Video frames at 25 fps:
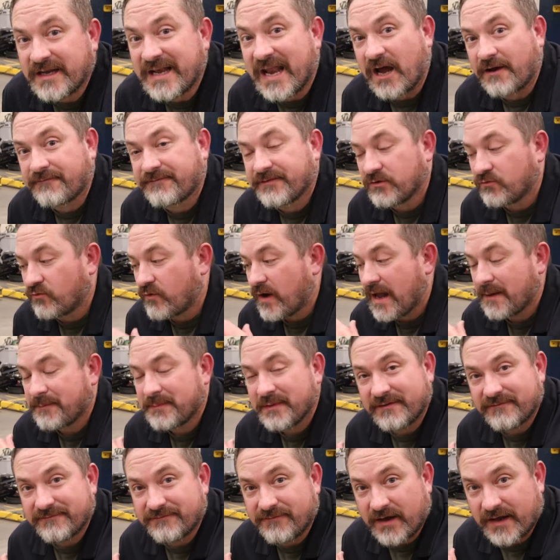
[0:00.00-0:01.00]
Now, if you're
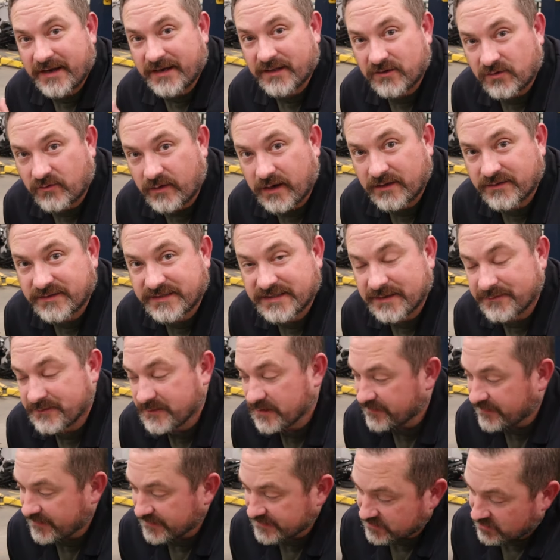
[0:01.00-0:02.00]
wrapping vinyl around
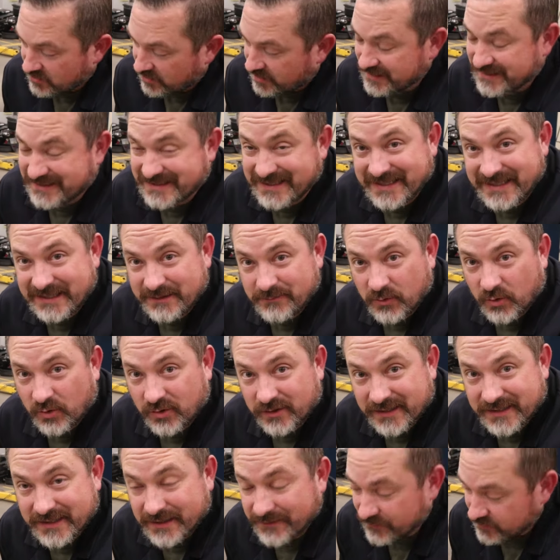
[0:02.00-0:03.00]
something that's got
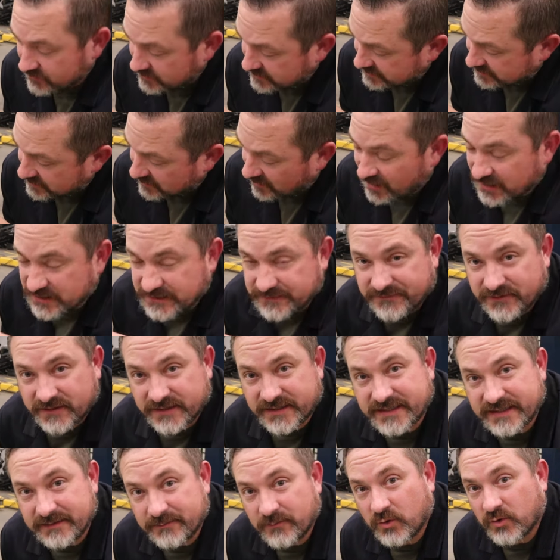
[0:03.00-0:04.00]
T-molding and those slots for the
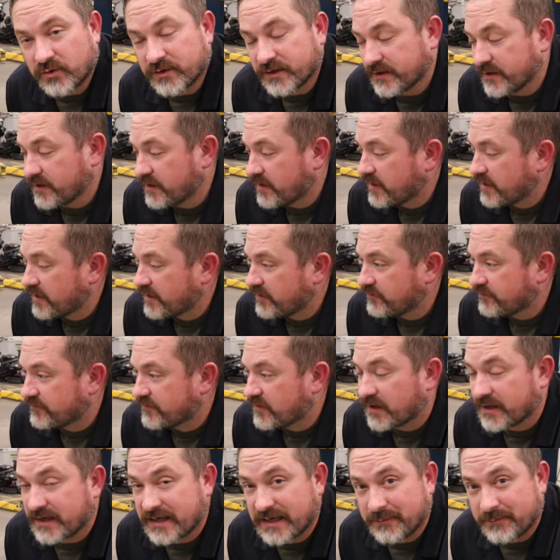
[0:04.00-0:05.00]
T-molding, you've
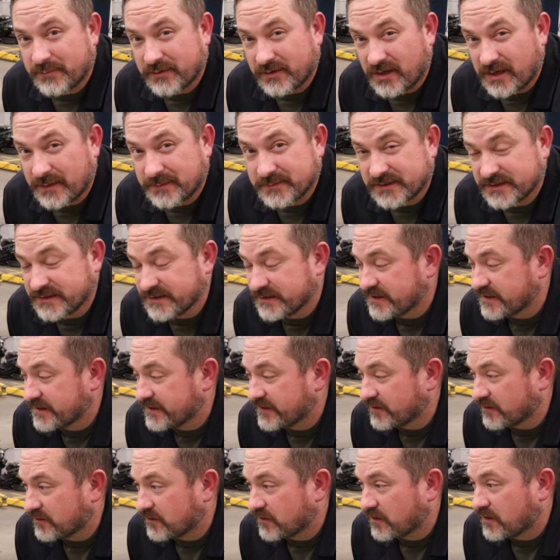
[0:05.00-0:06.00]
got a couple options
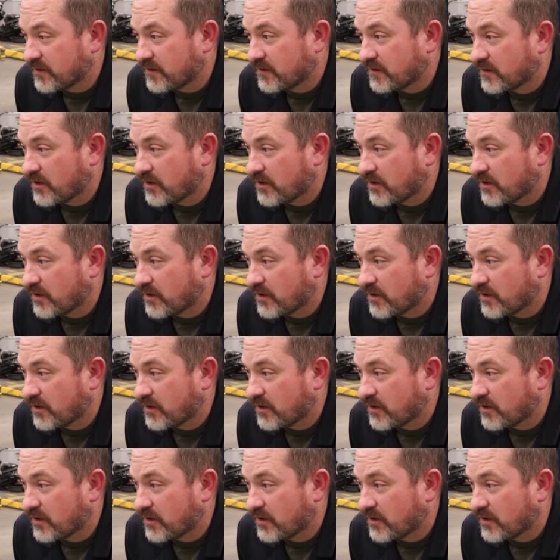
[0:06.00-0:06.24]
here.